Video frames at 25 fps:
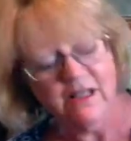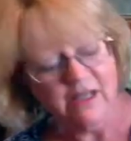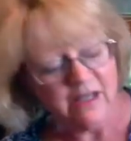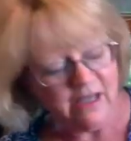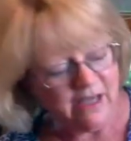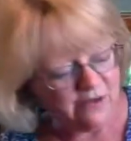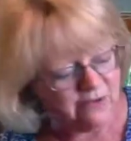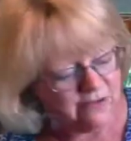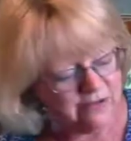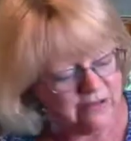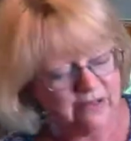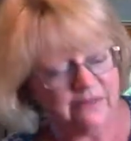
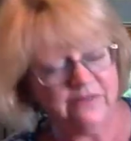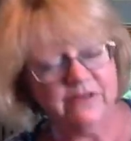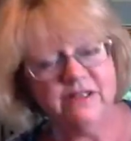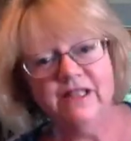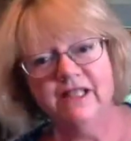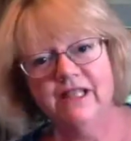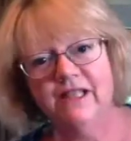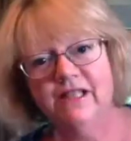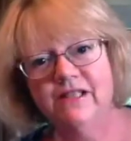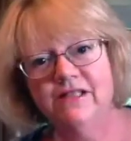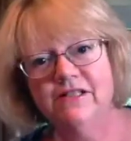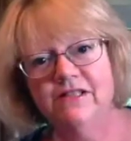I would love to
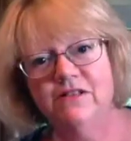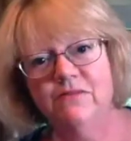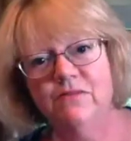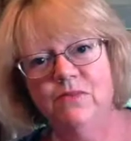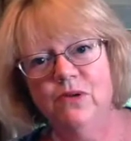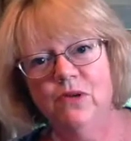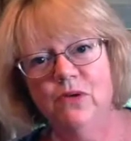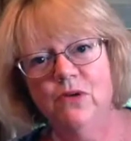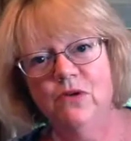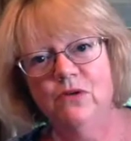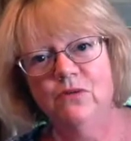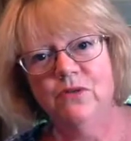get some
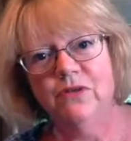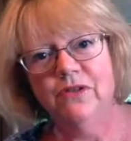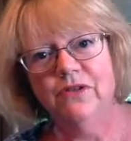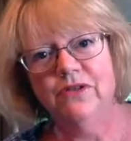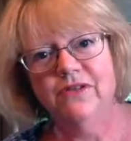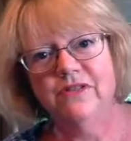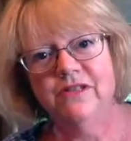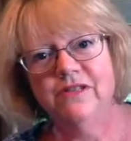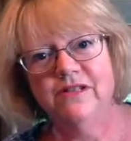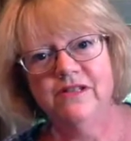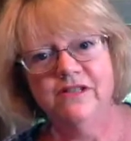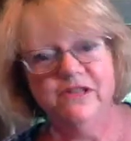
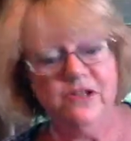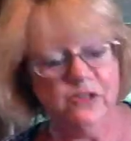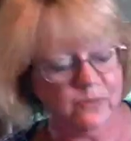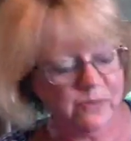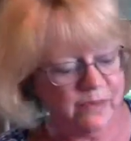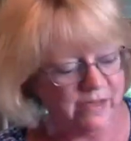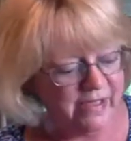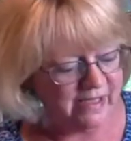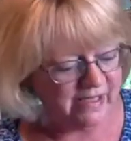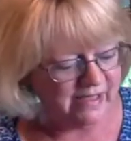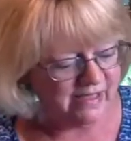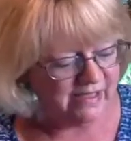Polworth to
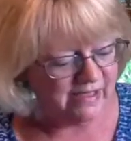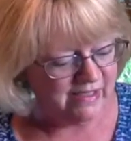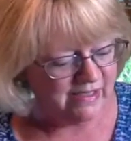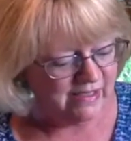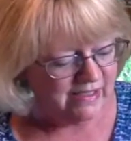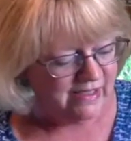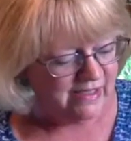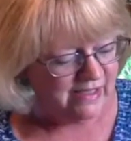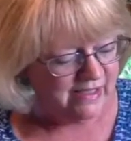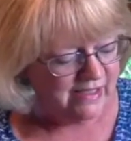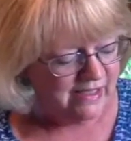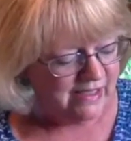spin.
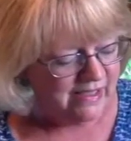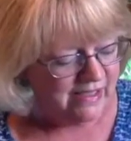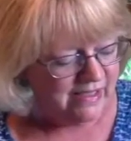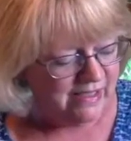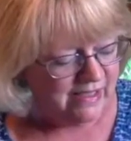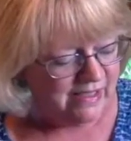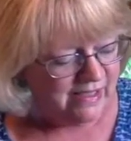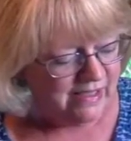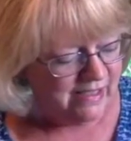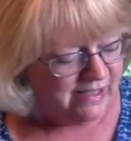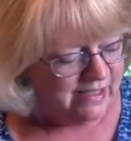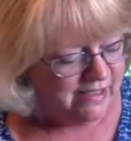
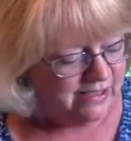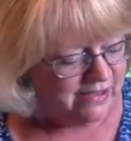That